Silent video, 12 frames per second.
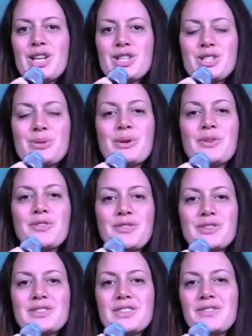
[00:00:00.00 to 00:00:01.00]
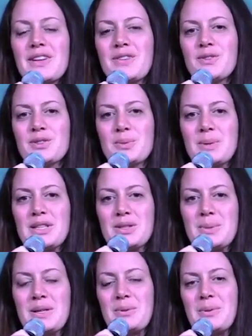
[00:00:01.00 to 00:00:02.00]
to our first event for
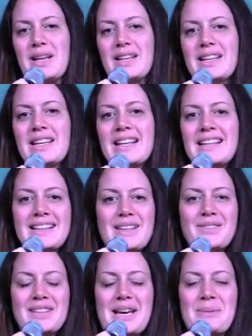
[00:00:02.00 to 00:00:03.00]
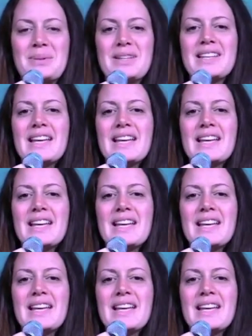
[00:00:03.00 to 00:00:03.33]
2021, Level Up.